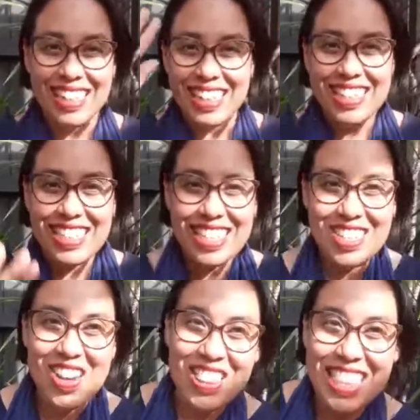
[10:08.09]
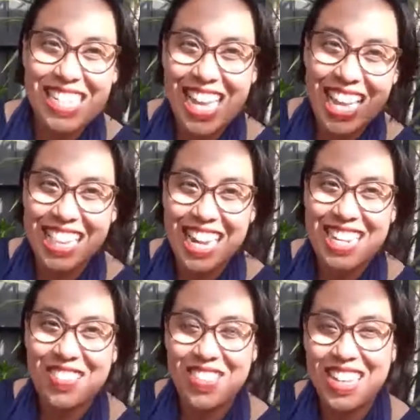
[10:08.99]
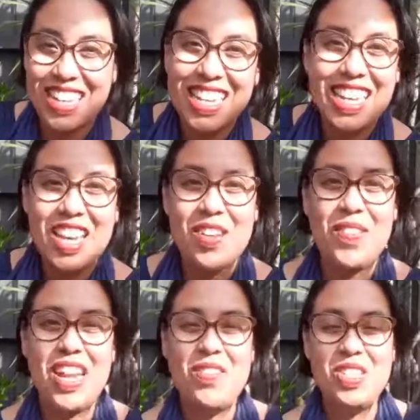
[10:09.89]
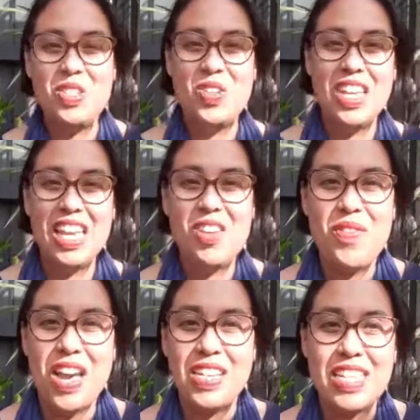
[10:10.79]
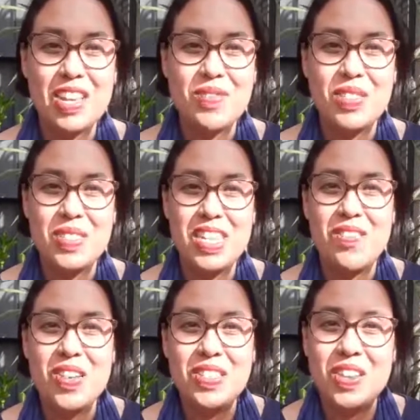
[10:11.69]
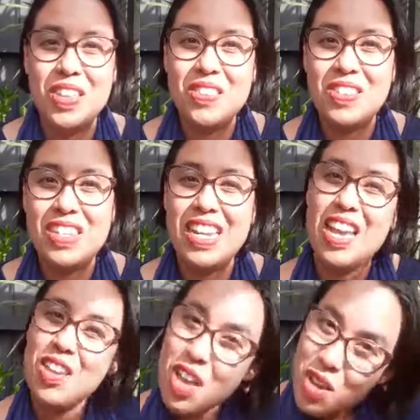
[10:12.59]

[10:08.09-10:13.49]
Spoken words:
You just caught the tail end of it, but I was talking about some stuff I was going through today.